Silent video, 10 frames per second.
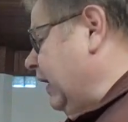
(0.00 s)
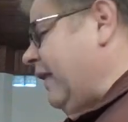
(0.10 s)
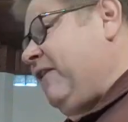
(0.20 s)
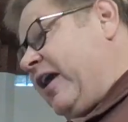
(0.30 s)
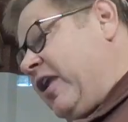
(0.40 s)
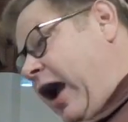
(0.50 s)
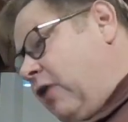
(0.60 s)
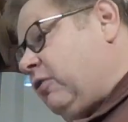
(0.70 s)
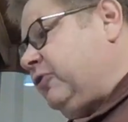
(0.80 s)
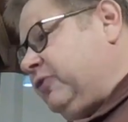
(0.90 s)
and they're
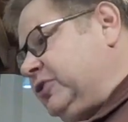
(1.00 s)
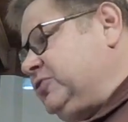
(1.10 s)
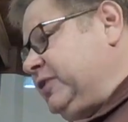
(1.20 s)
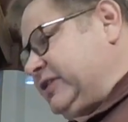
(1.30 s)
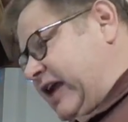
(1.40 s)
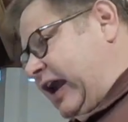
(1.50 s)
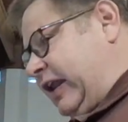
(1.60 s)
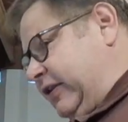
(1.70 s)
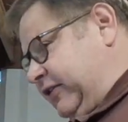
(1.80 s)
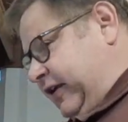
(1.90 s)
not going to treat you
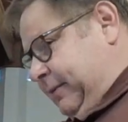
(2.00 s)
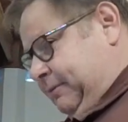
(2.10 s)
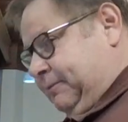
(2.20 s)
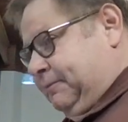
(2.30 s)
exactly the same.